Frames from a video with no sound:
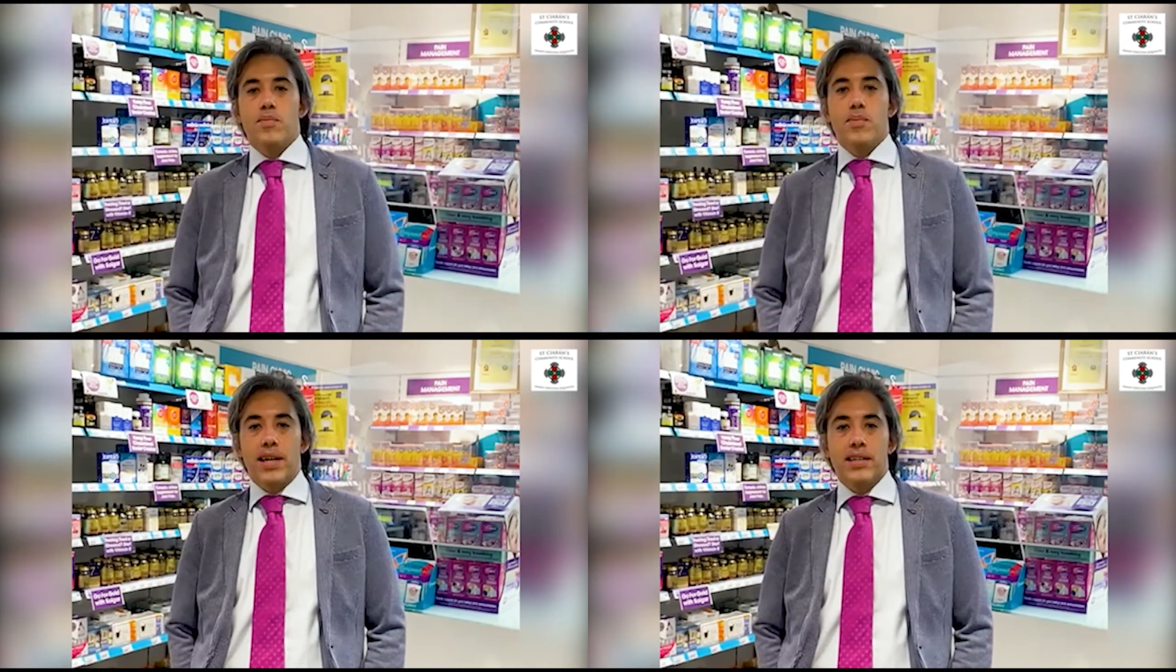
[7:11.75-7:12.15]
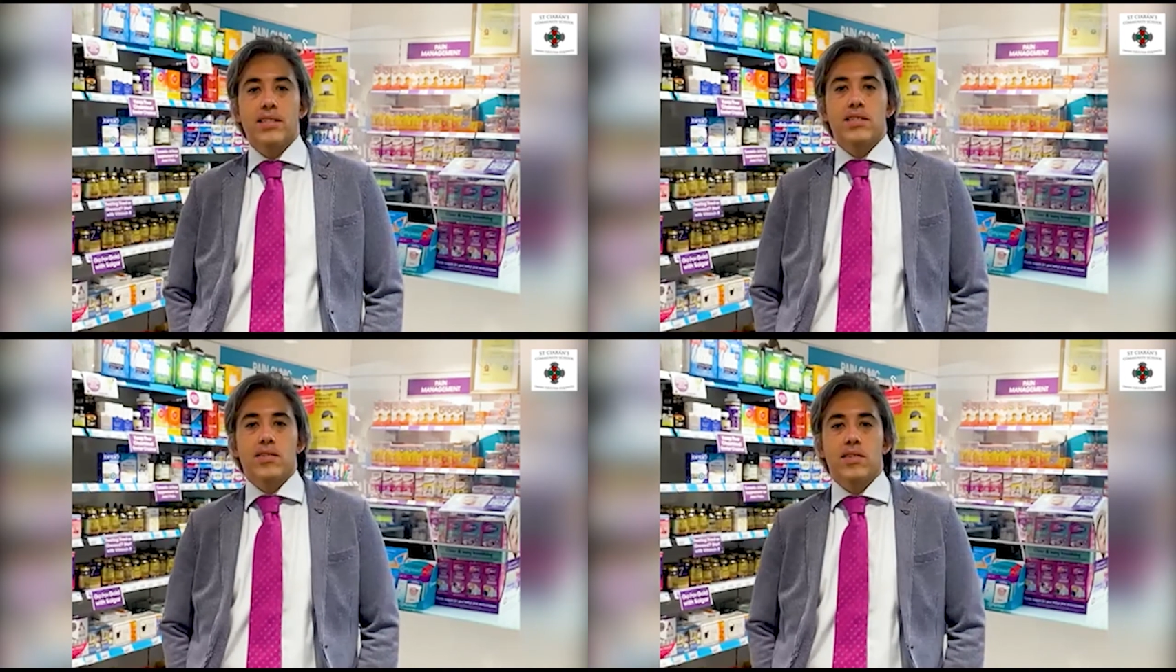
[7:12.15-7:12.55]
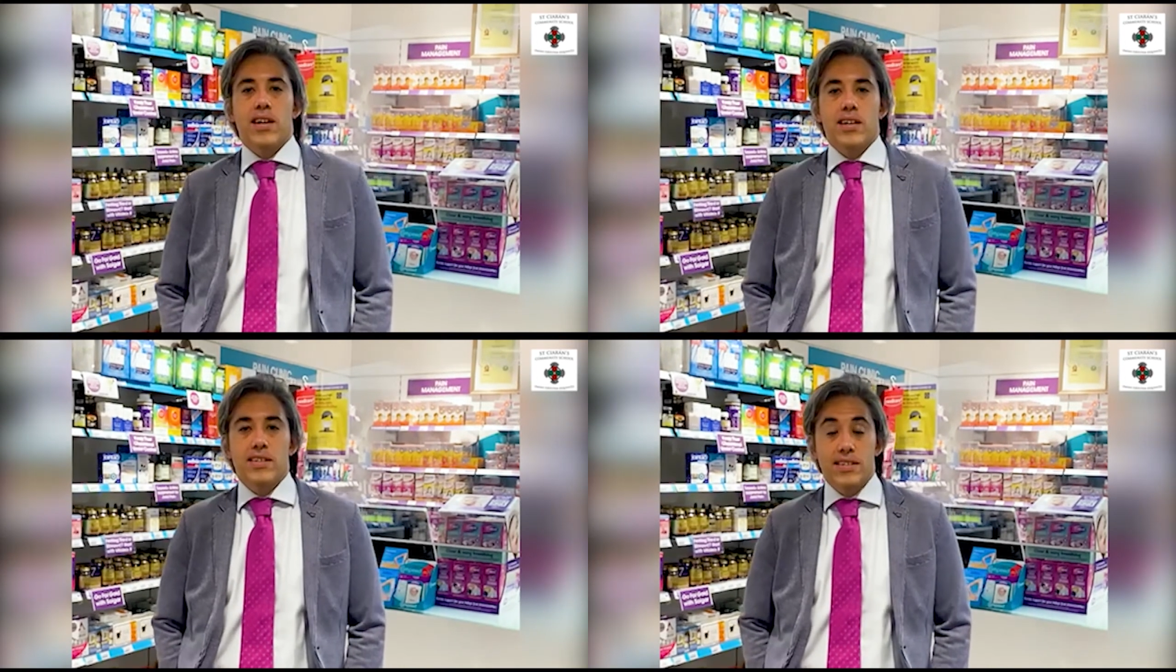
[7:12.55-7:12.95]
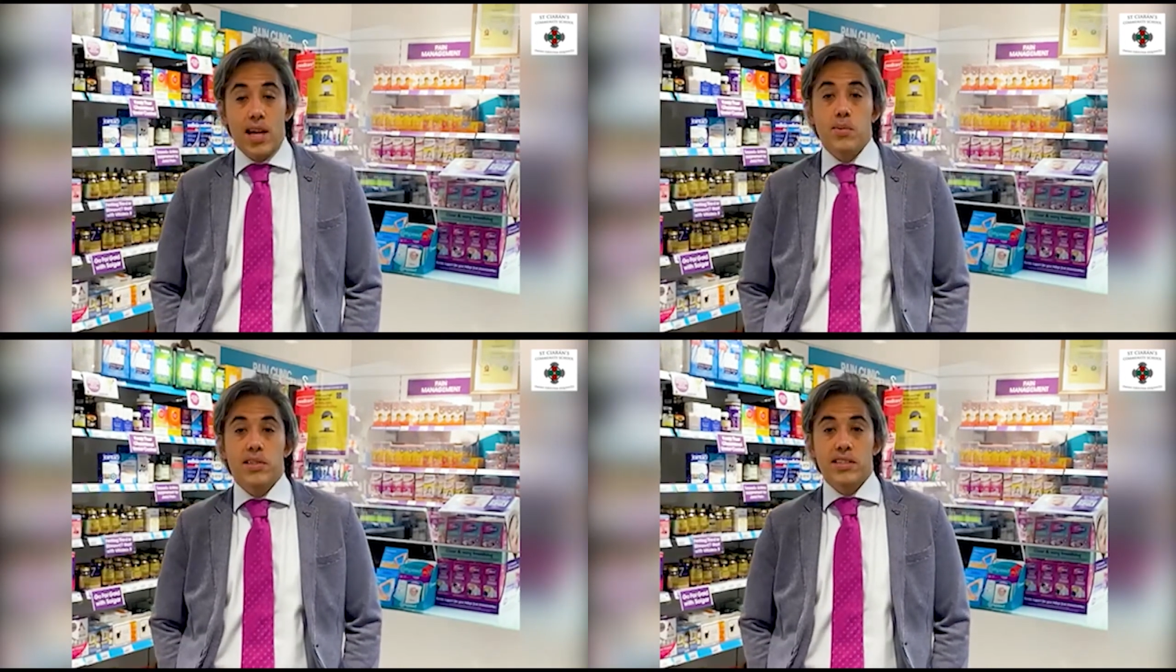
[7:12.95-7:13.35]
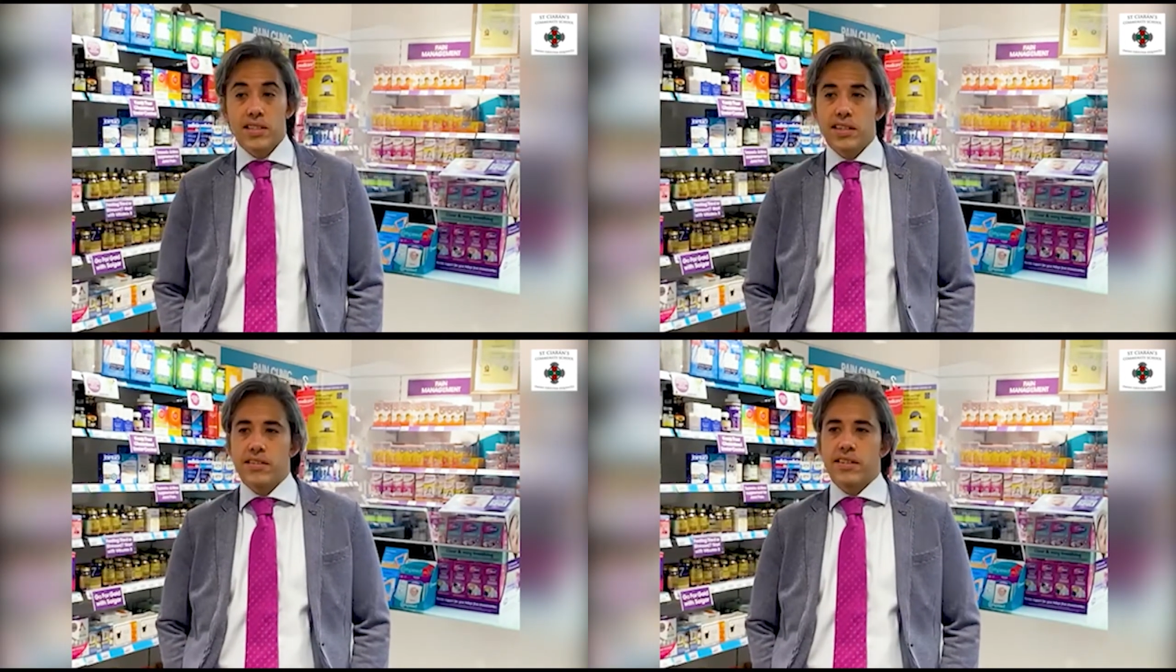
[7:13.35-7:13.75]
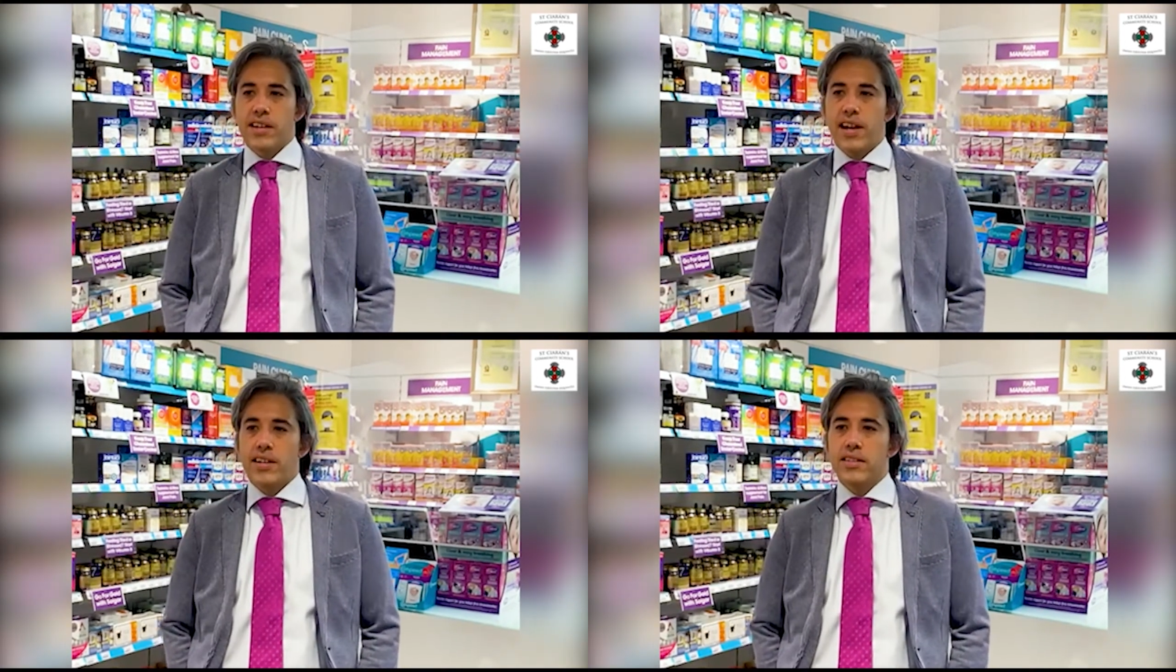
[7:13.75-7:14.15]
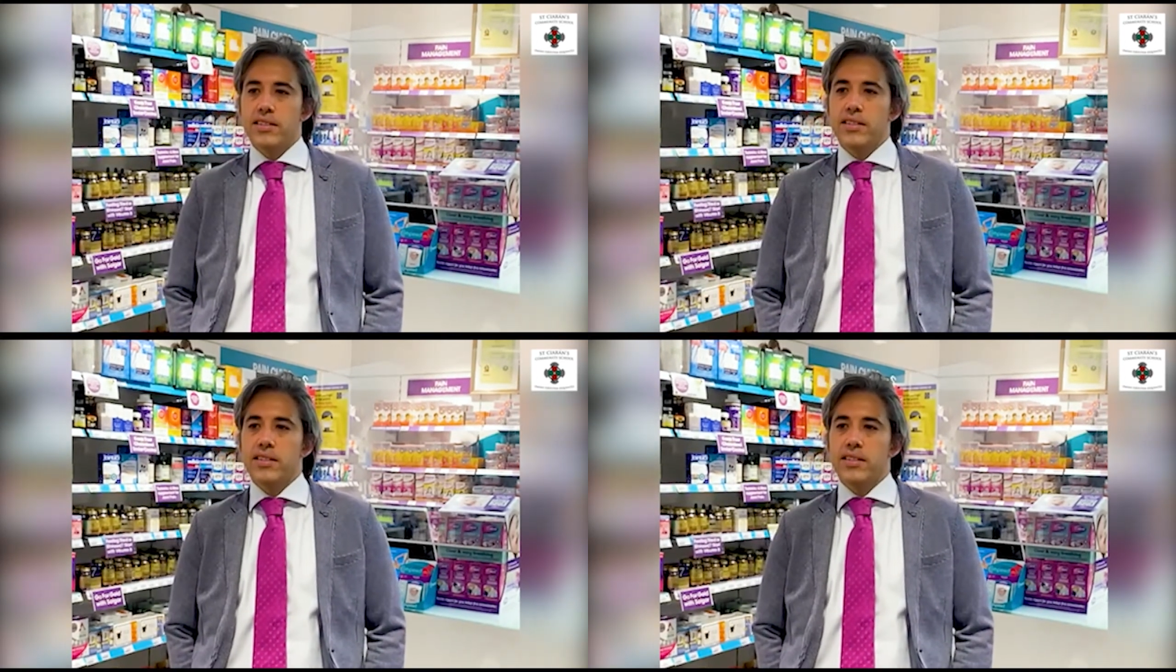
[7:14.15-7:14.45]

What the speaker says: base established here in Kells.